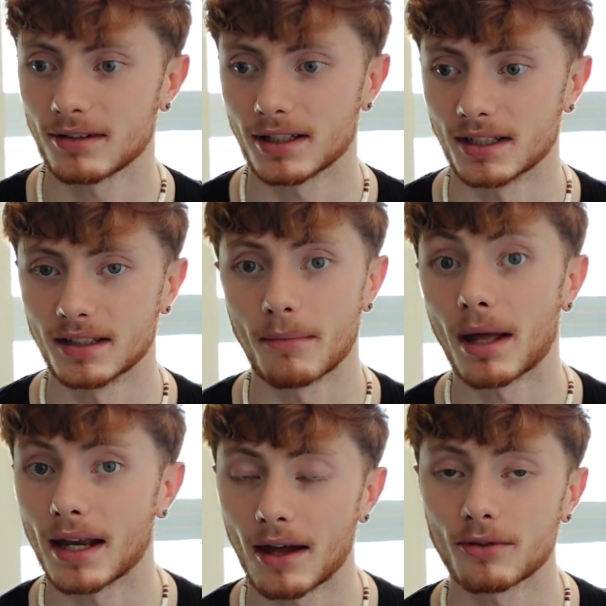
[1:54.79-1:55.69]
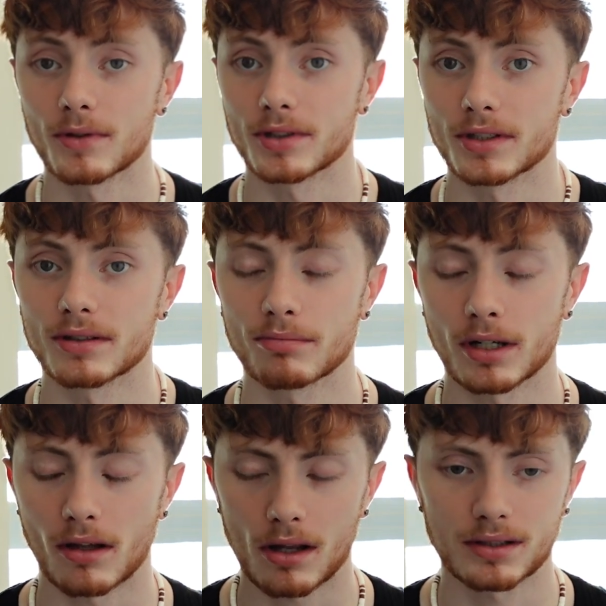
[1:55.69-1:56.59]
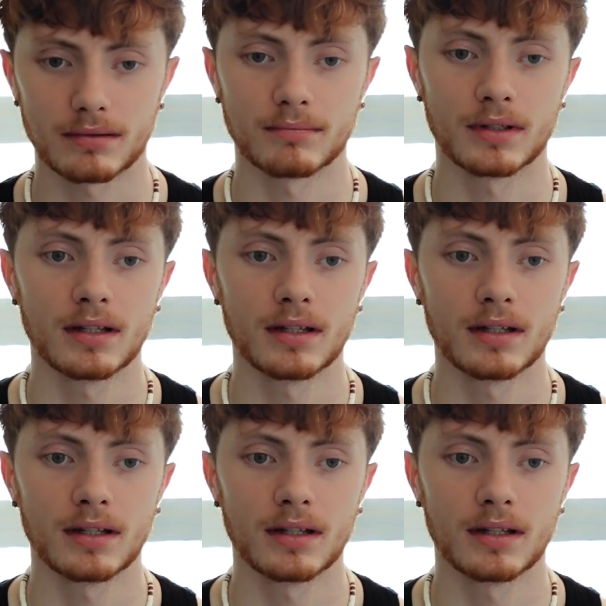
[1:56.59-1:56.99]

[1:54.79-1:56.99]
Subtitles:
in a penthouse, which is pretty awesome.